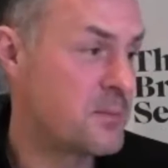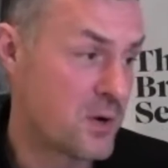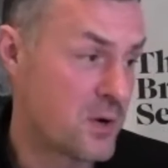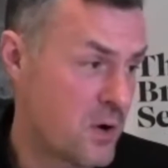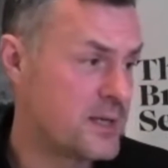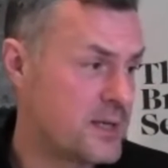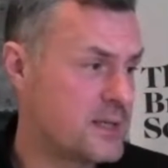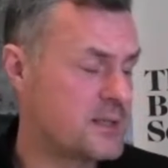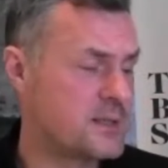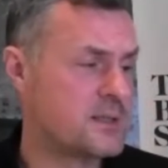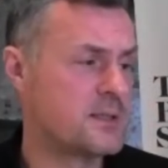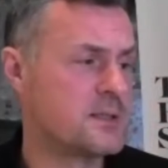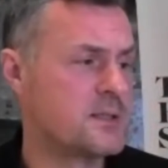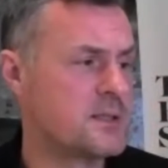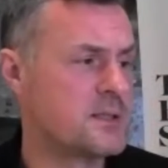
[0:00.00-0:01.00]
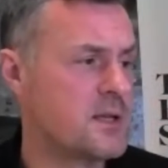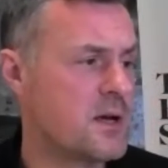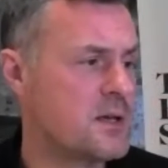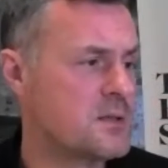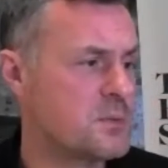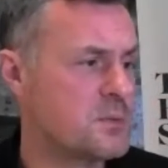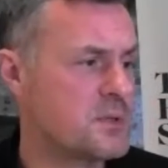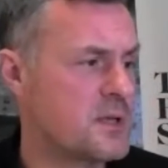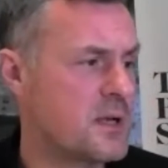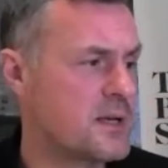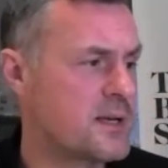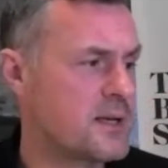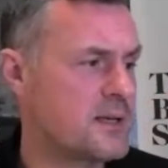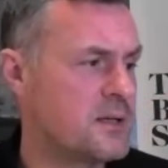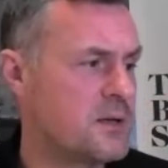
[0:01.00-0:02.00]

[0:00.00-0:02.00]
my colleague, has just asked, was like,